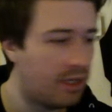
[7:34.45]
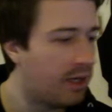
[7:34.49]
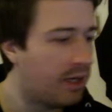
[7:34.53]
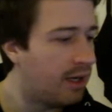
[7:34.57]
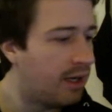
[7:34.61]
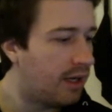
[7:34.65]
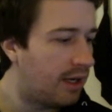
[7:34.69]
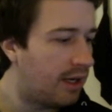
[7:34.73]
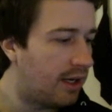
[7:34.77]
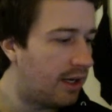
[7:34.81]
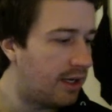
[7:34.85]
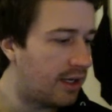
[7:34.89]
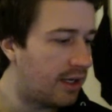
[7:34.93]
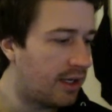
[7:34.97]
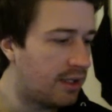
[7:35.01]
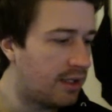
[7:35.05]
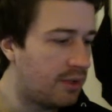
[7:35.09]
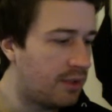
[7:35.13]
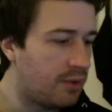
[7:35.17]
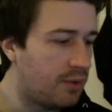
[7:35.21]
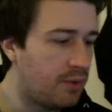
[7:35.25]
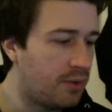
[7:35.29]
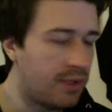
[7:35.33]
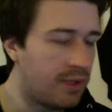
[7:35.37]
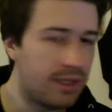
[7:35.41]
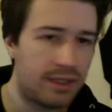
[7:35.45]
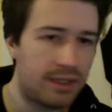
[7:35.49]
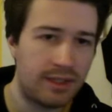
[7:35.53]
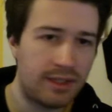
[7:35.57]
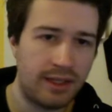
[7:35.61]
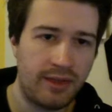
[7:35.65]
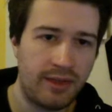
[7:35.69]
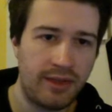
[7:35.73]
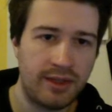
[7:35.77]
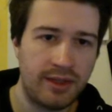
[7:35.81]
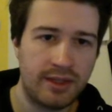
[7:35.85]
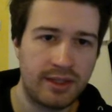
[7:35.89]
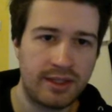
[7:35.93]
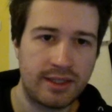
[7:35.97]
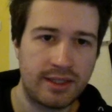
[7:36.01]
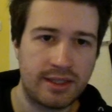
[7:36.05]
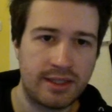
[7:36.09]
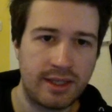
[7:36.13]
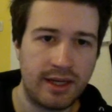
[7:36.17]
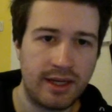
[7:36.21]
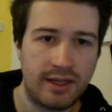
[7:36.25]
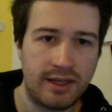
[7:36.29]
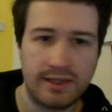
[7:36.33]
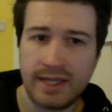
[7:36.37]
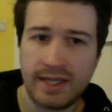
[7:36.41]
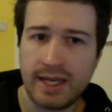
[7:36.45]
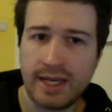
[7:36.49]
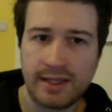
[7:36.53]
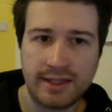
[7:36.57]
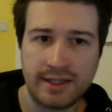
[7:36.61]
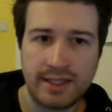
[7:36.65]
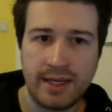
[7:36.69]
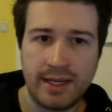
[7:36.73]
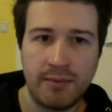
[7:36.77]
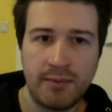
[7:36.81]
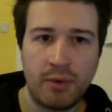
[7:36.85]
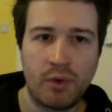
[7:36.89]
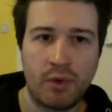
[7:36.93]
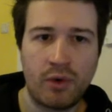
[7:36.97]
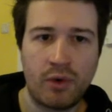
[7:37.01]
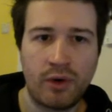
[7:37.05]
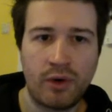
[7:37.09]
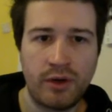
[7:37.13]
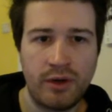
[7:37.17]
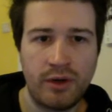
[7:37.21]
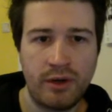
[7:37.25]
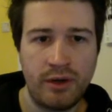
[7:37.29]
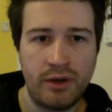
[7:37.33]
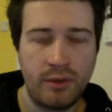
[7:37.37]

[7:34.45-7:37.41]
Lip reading: And I do this in this exact same order